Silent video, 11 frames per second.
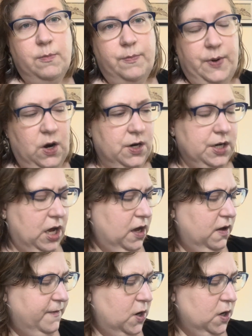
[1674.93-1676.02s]
part
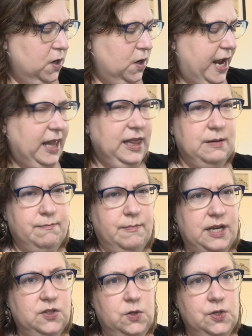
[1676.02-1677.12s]
of her
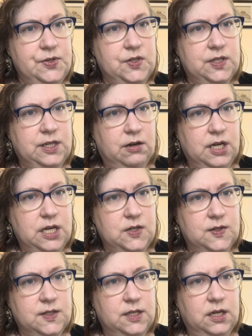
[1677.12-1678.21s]
Elementals
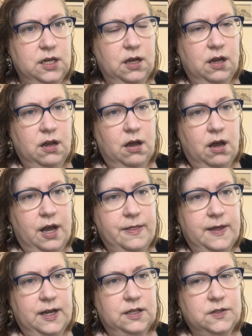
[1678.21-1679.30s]
series, I
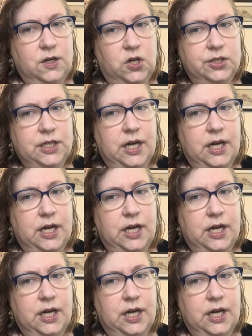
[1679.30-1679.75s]
think it's called.